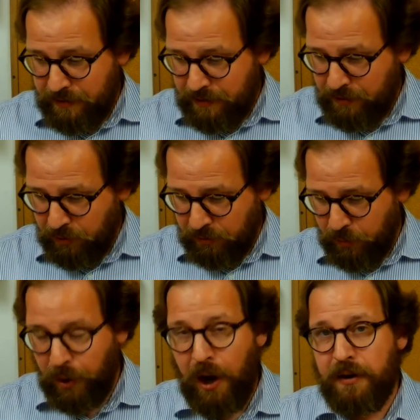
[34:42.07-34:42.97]
We'll, we'll
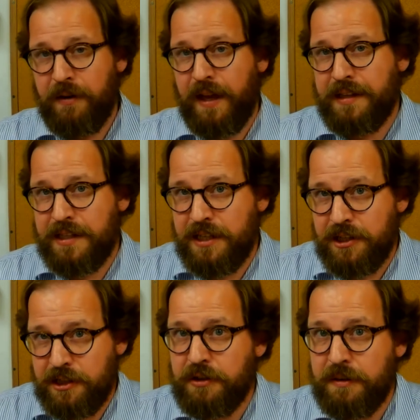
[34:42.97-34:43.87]
honor that decision
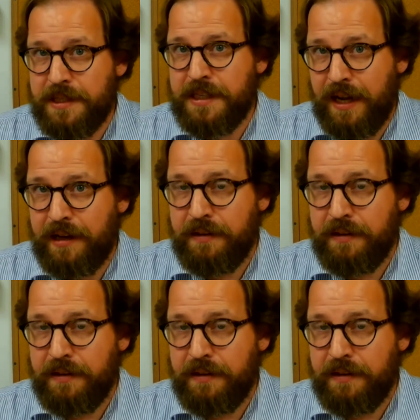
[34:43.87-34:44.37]
to abstain.